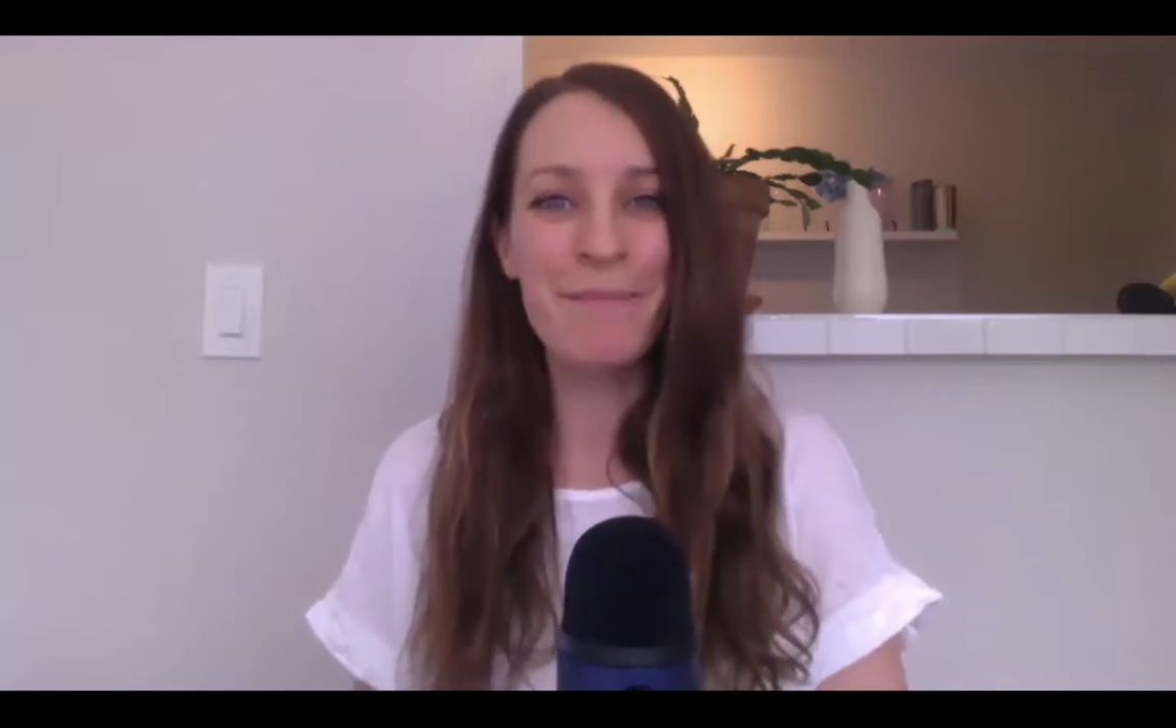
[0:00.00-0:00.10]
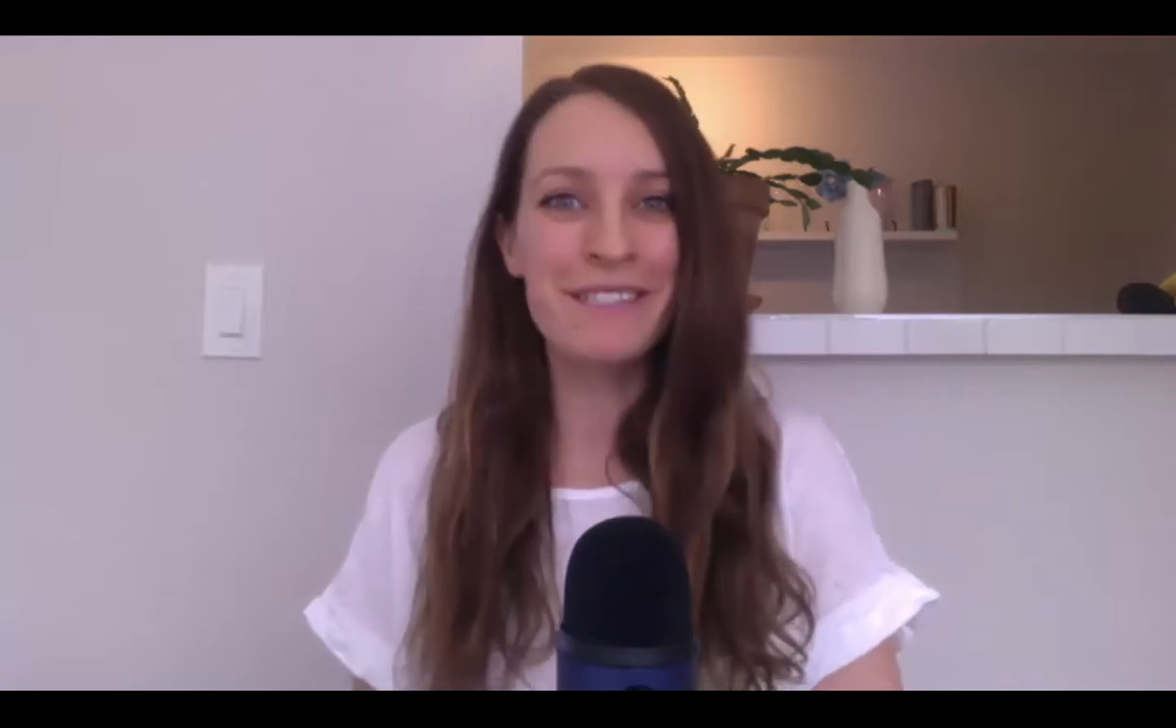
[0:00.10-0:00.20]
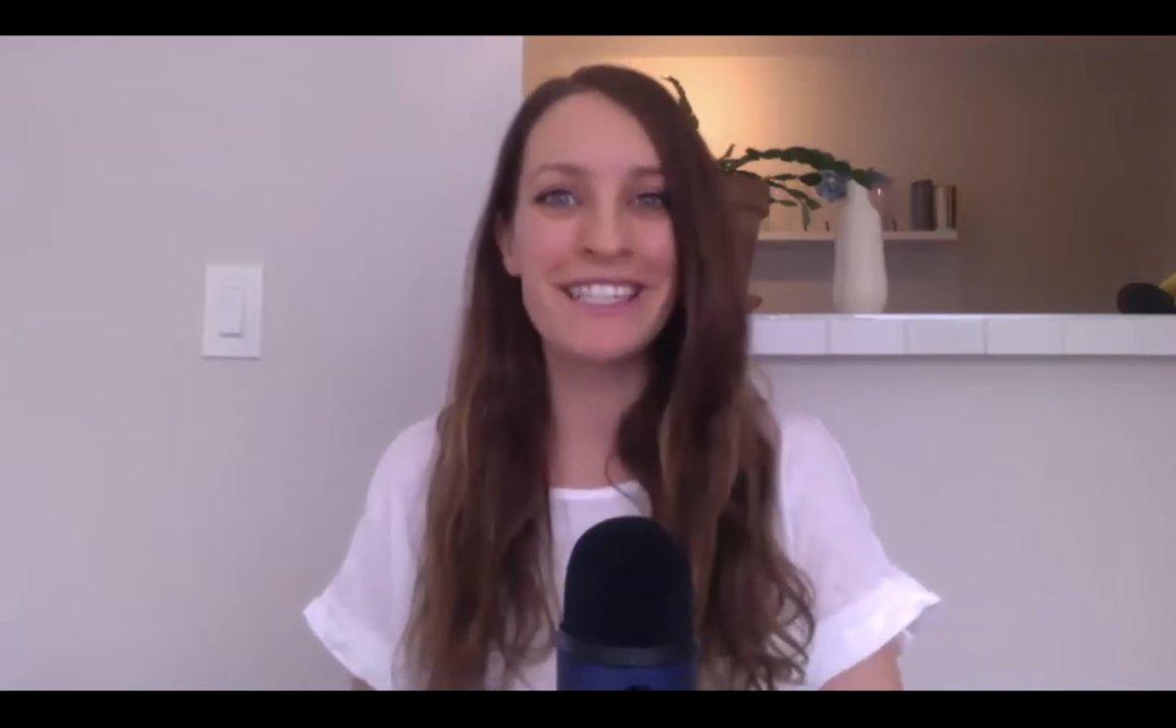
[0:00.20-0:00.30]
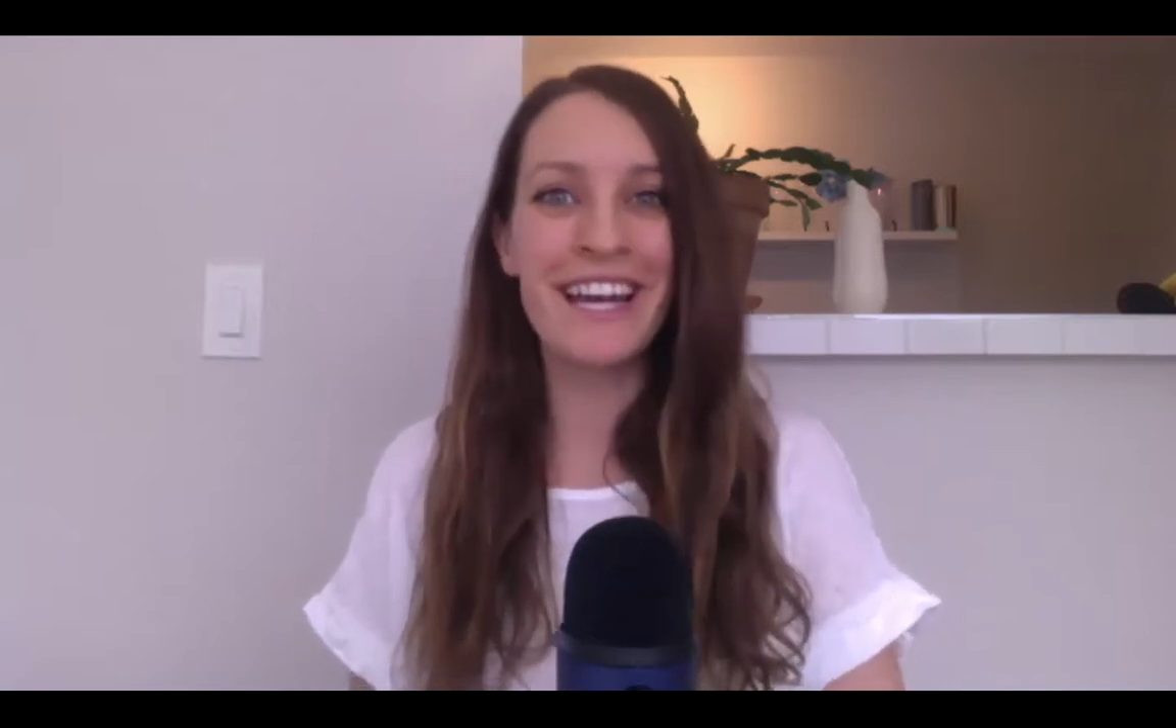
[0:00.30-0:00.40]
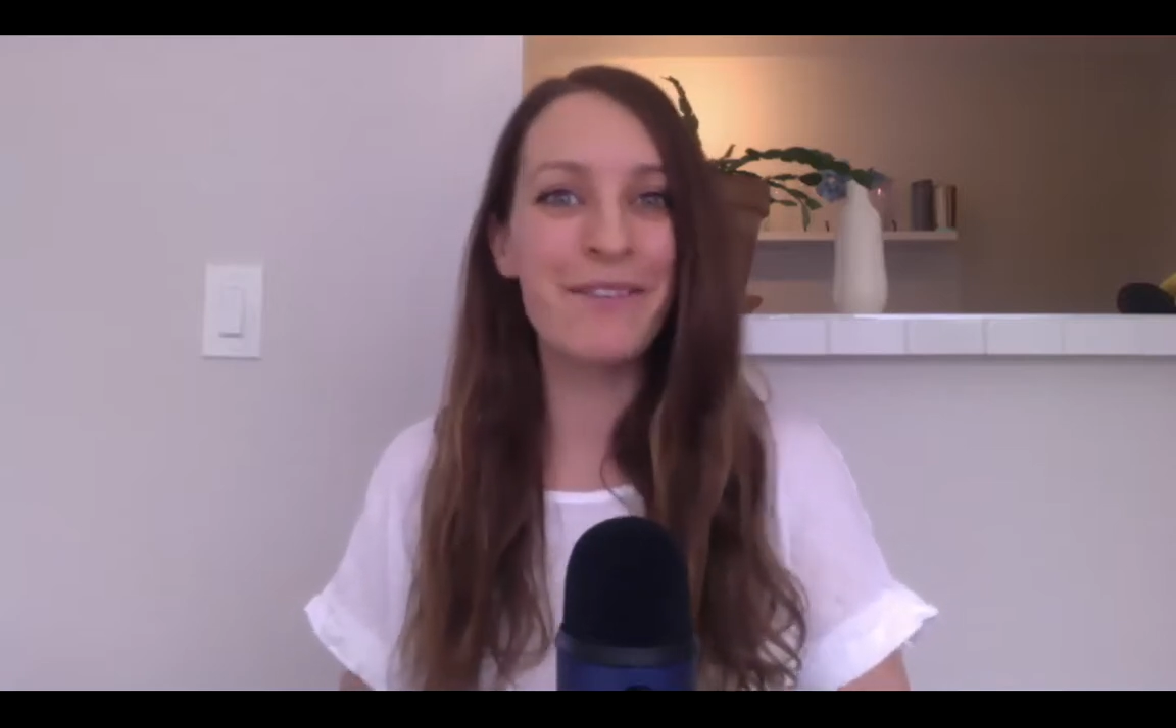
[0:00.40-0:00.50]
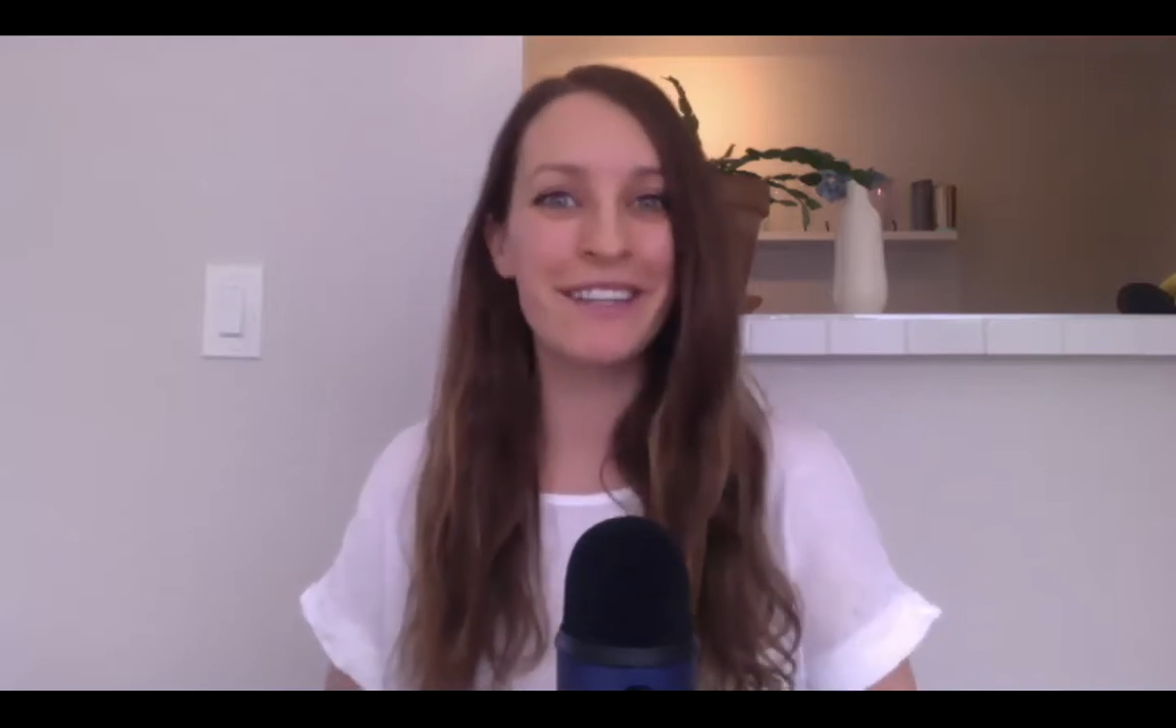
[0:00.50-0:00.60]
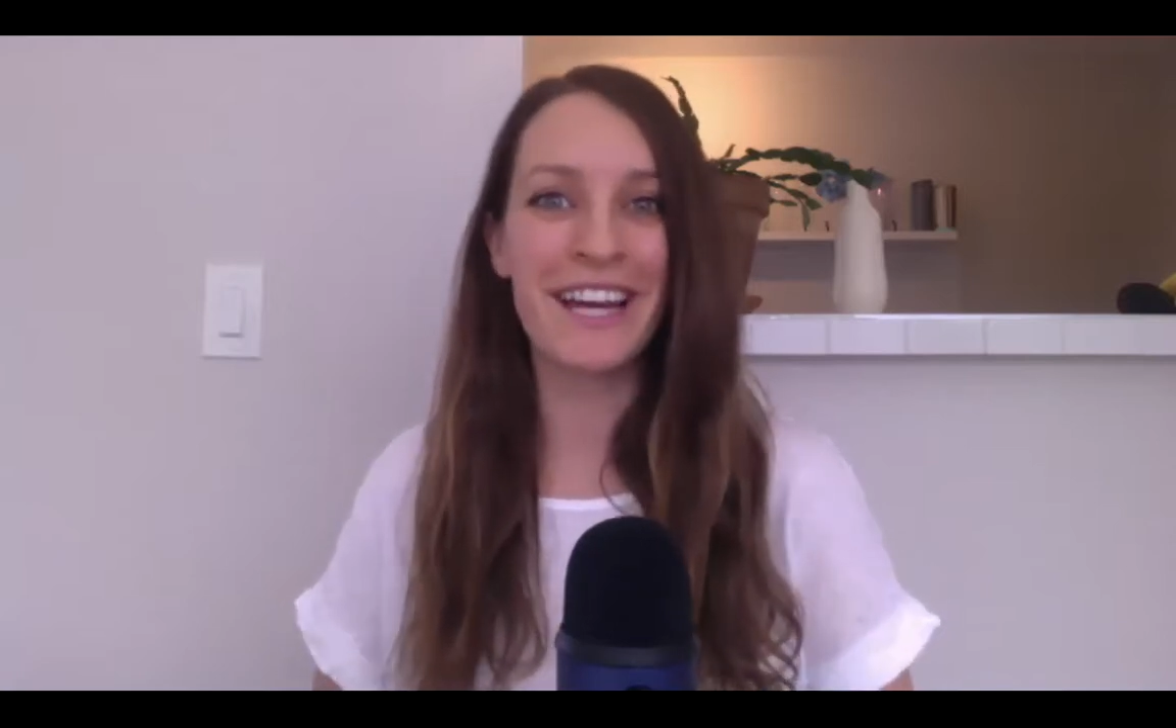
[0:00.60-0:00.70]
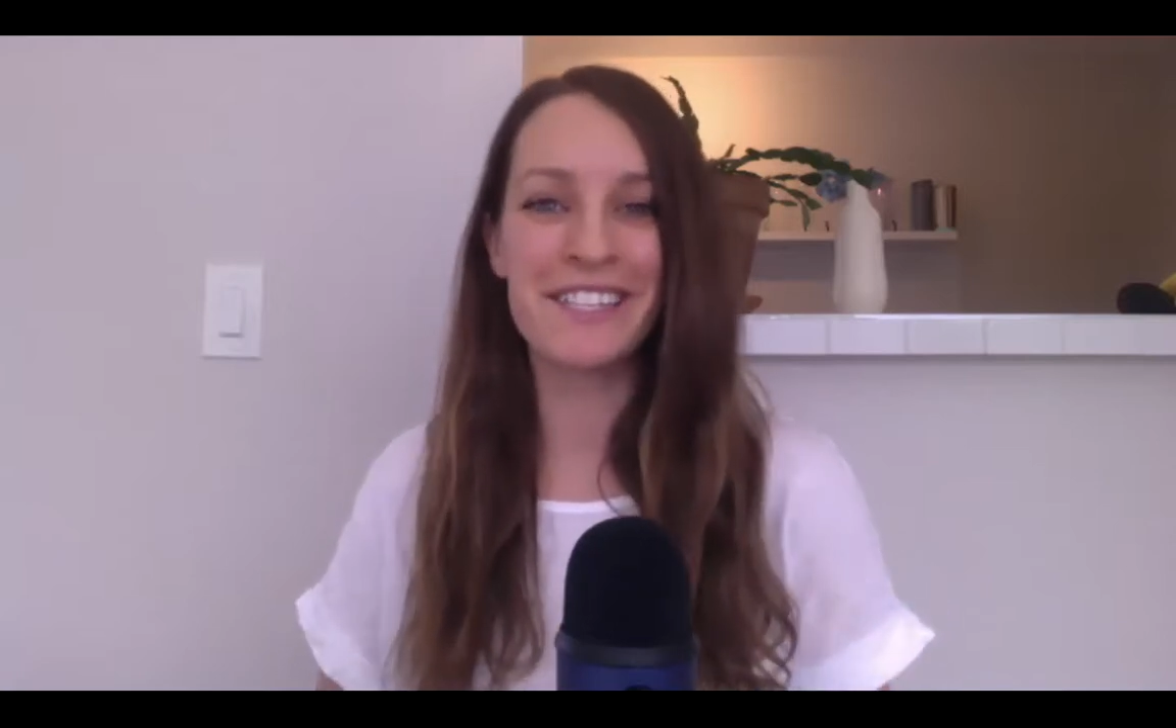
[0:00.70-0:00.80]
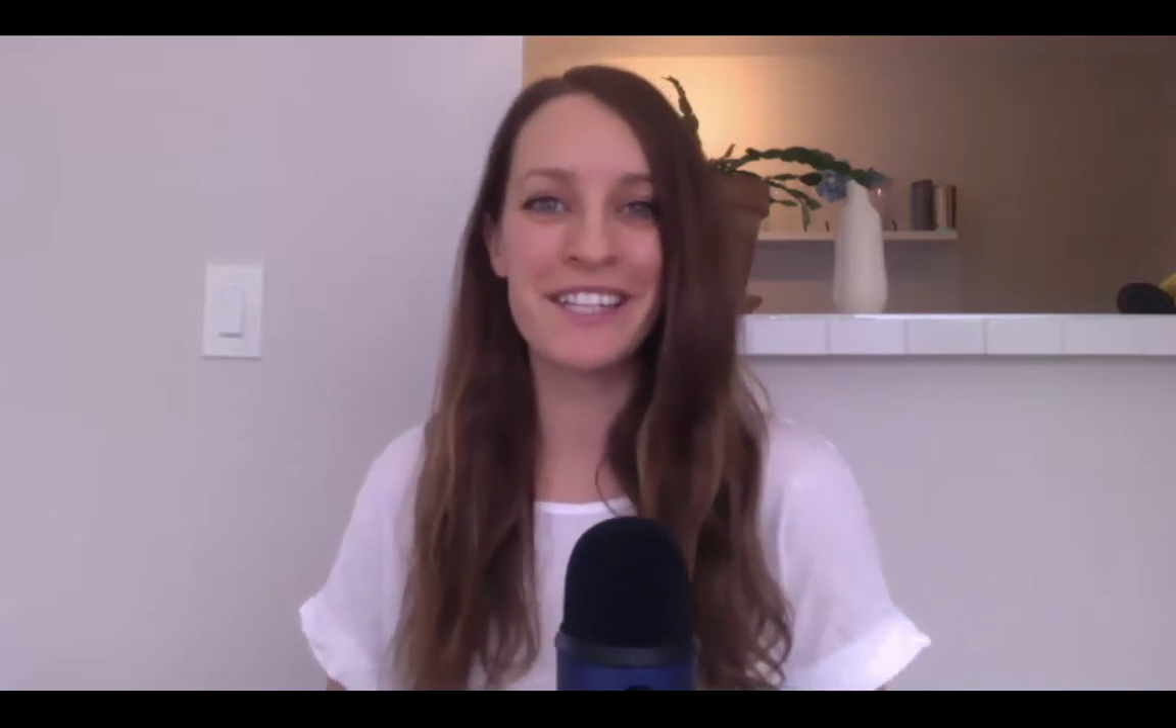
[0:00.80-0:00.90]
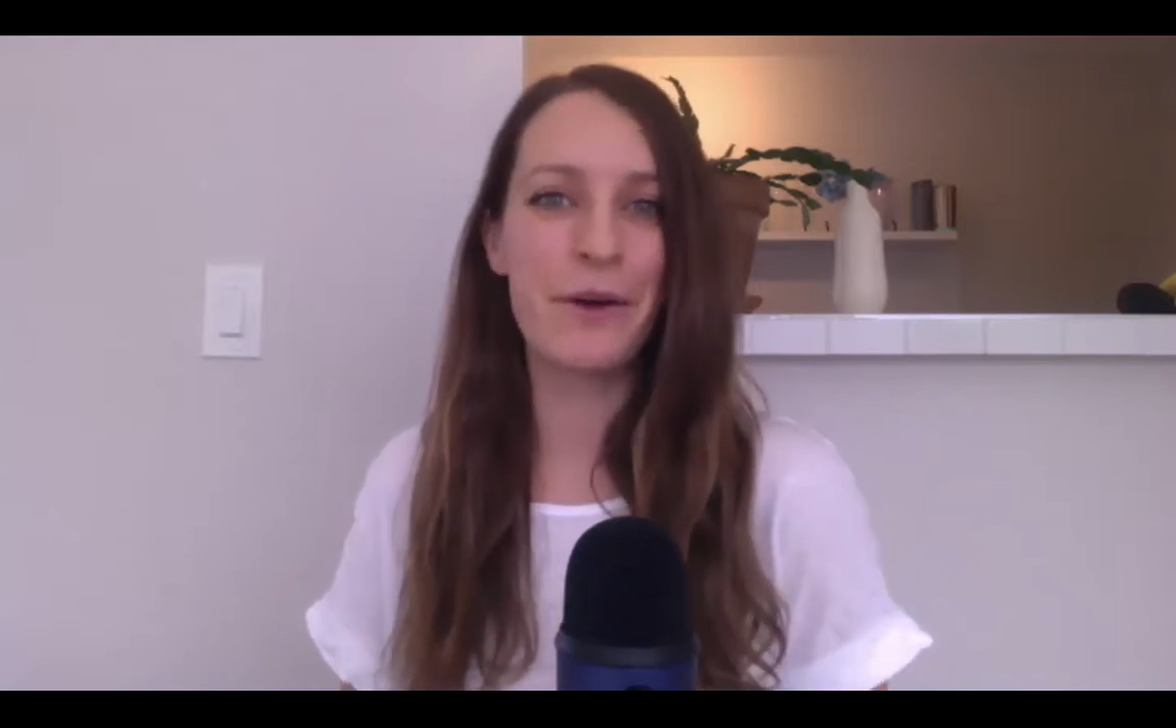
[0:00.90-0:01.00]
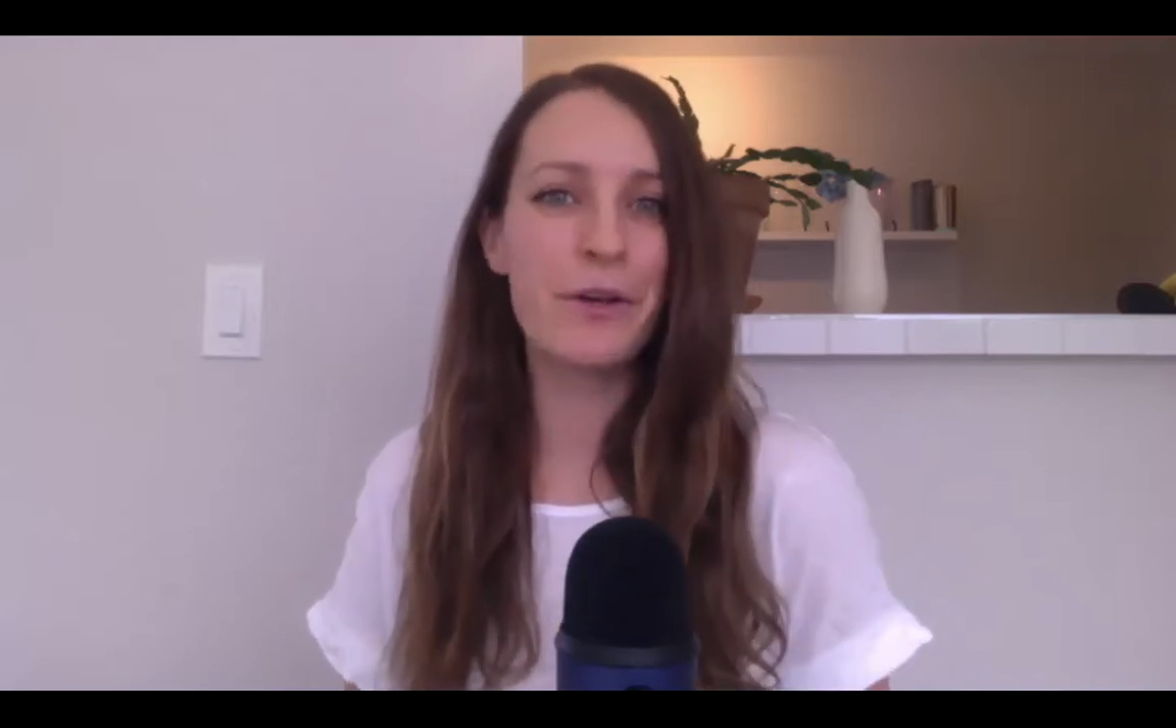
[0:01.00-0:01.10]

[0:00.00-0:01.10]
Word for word: to date with SEO,